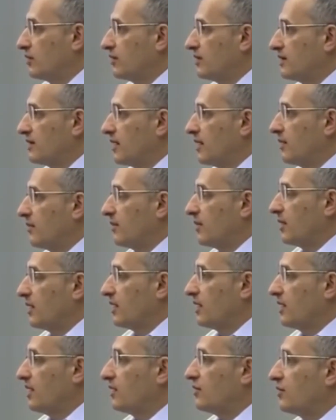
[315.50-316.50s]
Ketu
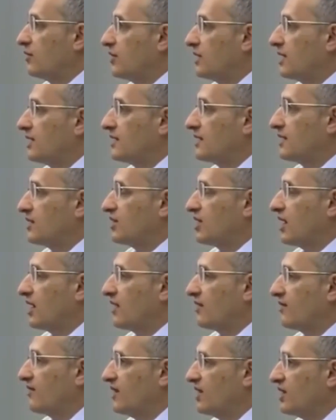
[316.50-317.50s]
gives an outwardly
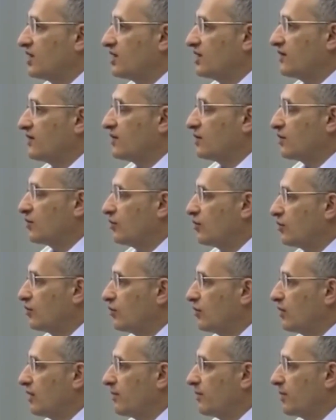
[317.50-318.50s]
cultured appearance where
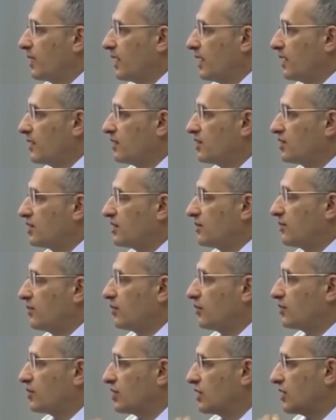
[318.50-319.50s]
people communicate
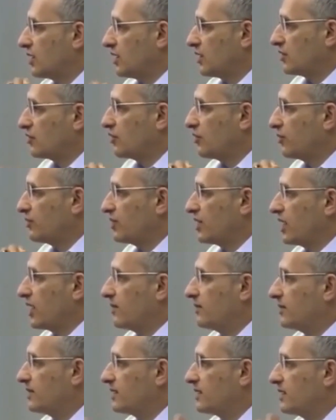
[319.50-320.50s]
well, speak
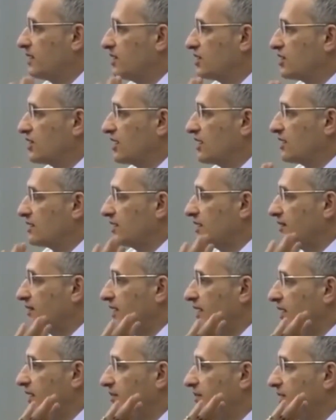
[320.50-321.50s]
gently, behave
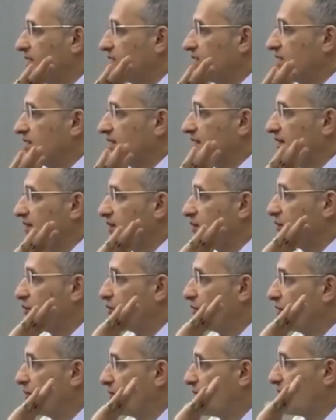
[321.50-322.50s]
politely, and
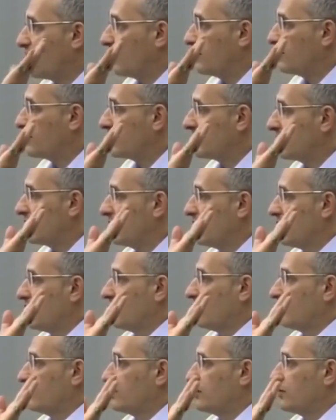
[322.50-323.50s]
smile, yet there are
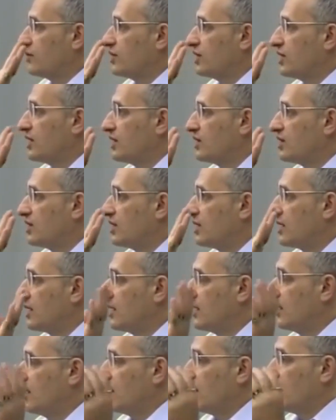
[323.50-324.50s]
no close
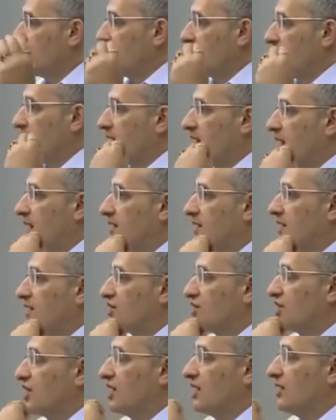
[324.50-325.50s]
relationships.
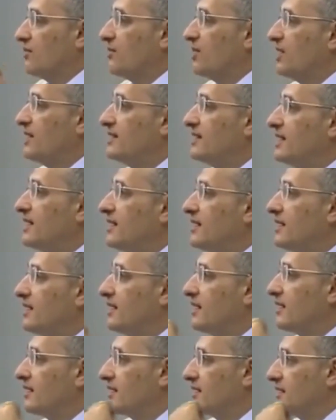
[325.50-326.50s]
Hearts remain
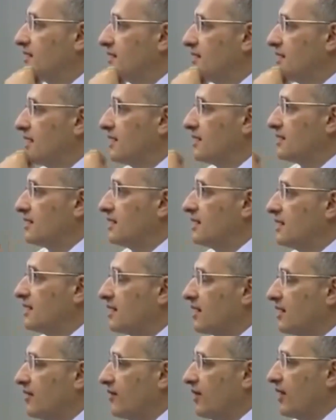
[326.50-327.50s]
closed. People
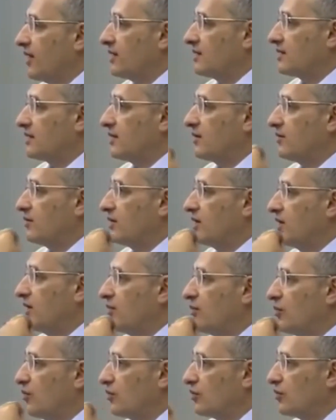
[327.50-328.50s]
cannot let each other get
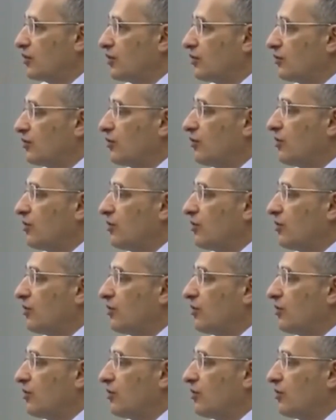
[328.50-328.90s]
close.